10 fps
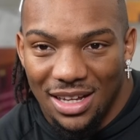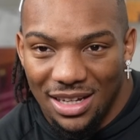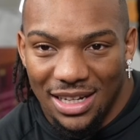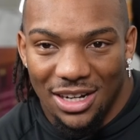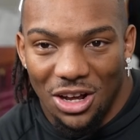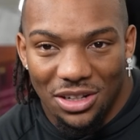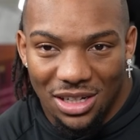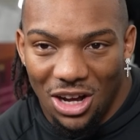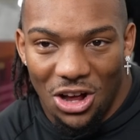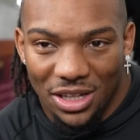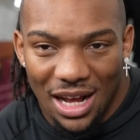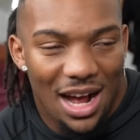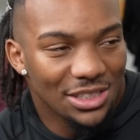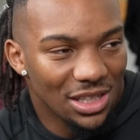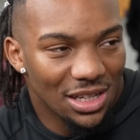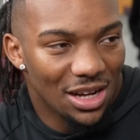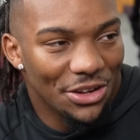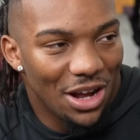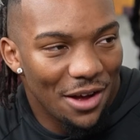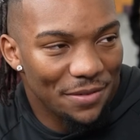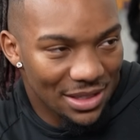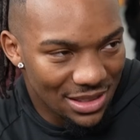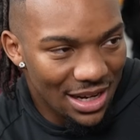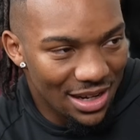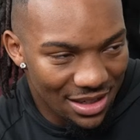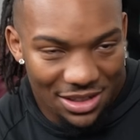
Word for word: getting all the guys on the offense that,